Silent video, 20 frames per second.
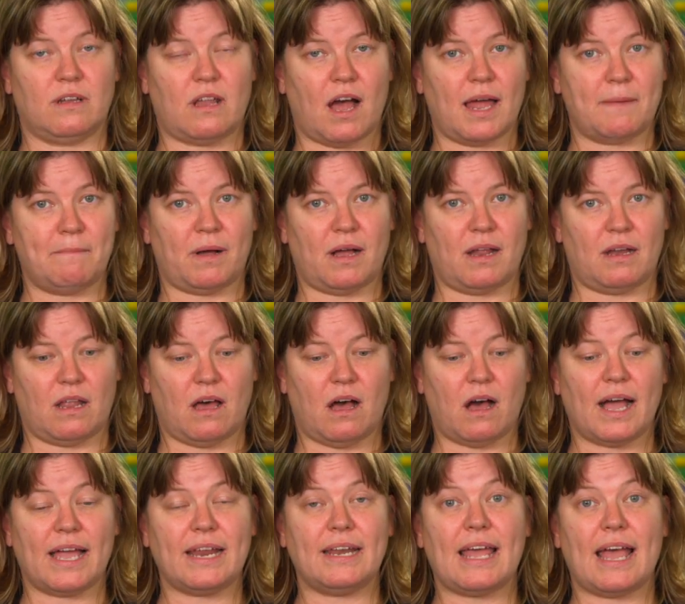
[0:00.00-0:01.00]
line by
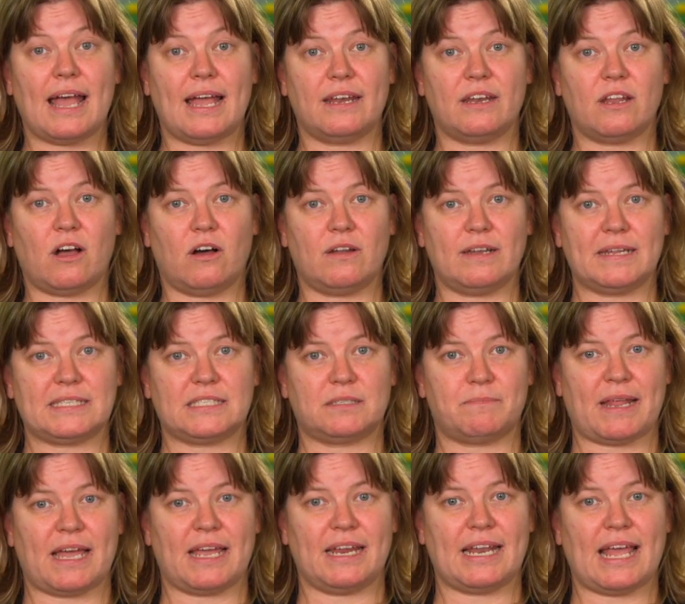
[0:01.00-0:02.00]
line, and I'll
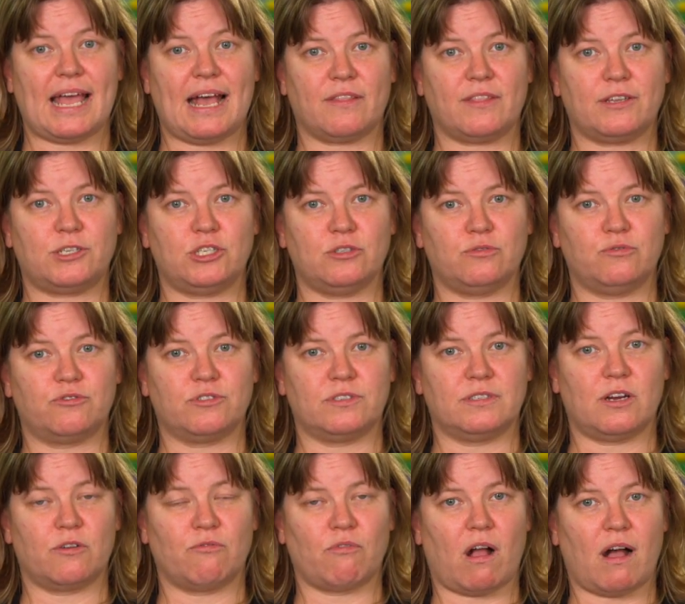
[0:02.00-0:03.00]
explain how the
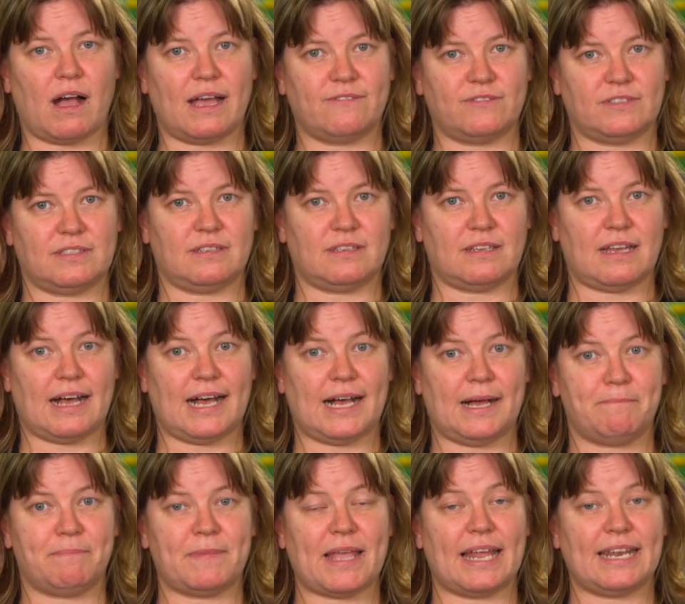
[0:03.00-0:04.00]
children arrived
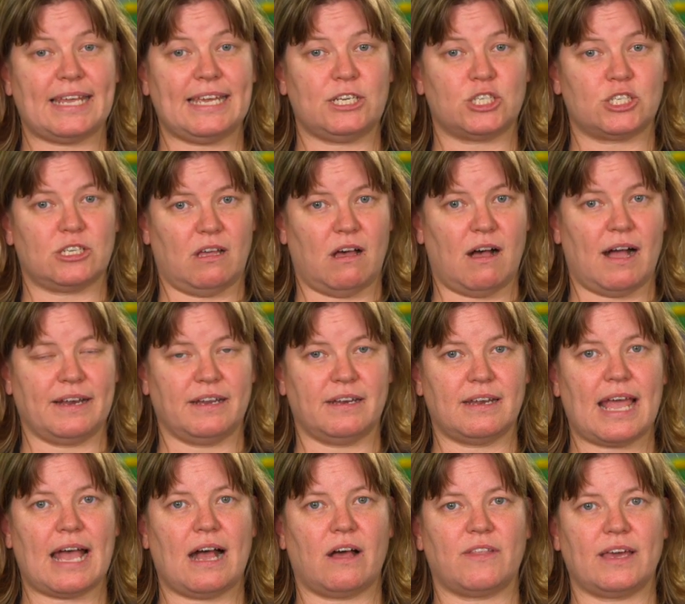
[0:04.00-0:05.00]
at each line and
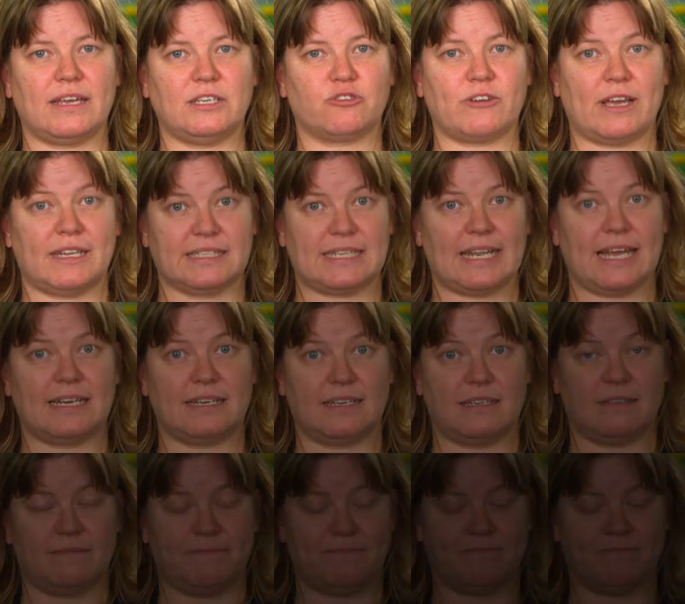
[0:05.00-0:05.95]
how they translated it.